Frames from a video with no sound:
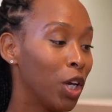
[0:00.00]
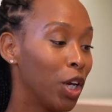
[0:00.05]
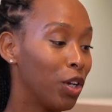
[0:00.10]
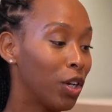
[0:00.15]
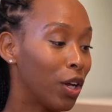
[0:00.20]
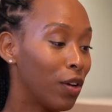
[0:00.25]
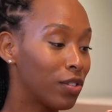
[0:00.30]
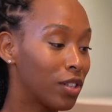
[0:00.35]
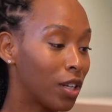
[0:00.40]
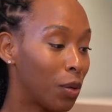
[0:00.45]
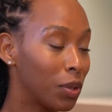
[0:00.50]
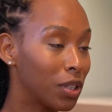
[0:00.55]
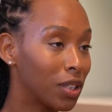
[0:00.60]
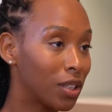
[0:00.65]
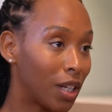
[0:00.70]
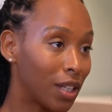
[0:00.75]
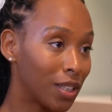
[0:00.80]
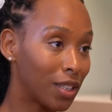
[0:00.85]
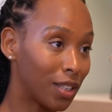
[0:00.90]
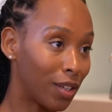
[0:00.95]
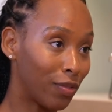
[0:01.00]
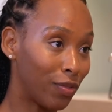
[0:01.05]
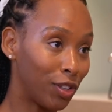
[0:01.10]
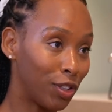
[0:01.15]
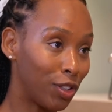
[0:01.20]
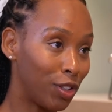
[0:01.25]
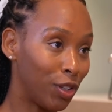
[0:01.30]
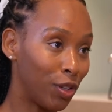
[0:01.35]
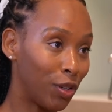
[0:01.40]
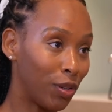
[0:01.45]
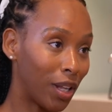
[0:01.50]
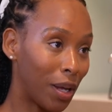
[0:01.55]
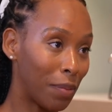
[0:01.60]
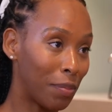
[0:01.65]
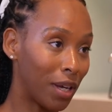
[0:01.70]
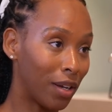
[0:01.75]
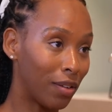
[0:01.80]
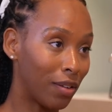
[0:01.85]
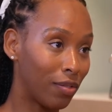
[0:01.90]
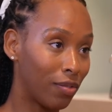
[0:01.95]
you know, if someone's done something to you that
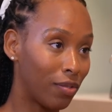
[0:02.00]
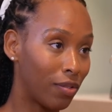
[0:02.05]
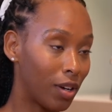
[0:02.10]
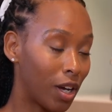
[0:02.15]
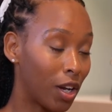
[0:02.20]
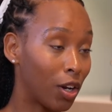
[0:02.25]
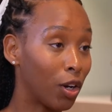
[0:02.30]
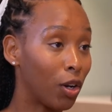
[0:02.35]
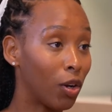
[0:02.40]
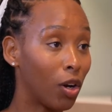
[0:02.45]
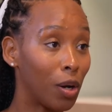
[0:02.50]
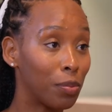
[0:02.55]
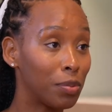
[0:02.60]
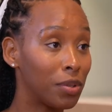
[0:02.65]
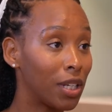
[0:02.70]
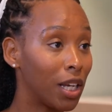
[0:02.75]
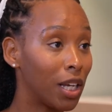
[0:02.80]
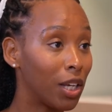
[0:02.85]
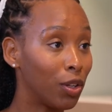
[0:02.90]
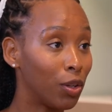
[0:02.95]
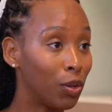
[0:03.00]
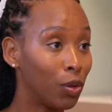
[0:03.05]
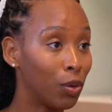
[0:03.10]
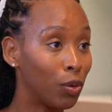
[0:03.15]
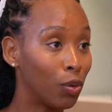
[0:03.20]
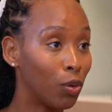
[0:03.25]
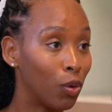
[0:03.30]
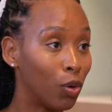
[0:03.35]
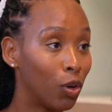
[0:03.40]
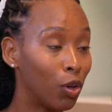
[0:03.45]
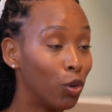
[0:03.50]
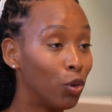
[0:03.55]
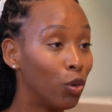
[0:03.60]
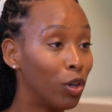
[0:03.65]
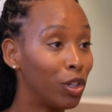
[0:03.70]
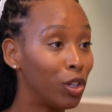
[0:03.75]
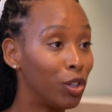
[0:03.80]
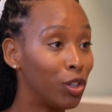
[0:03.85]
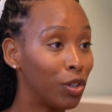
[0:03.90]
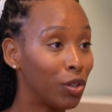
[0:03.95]
may have, I don't know, upset you or
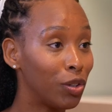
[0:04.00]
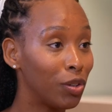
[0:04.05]
annoyed you.